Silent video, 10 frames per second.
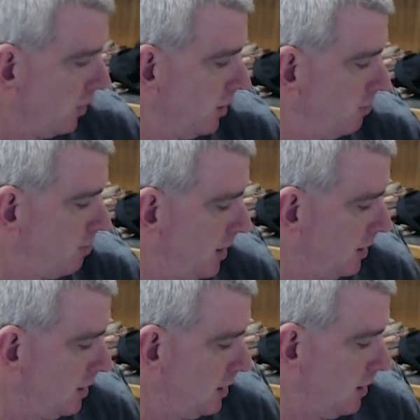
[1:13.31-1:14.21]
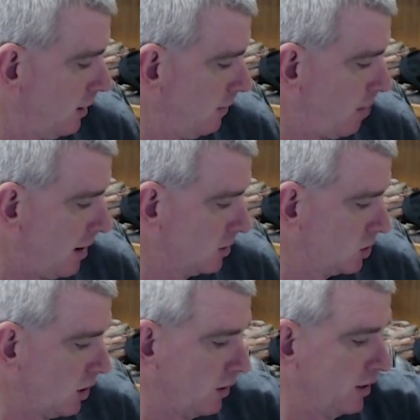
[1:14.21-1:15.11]
in the Power
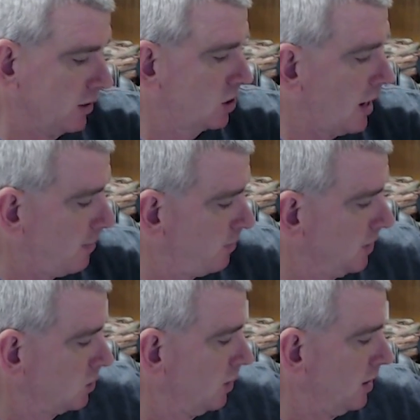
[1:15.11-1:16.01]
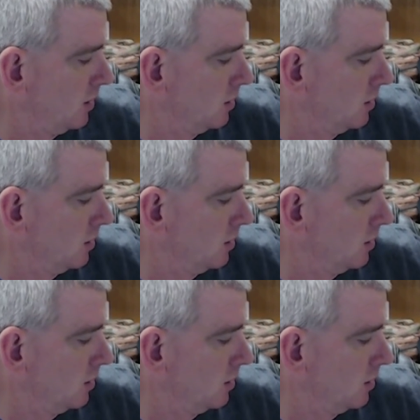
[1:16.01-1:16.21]
Stroke in the shop this week,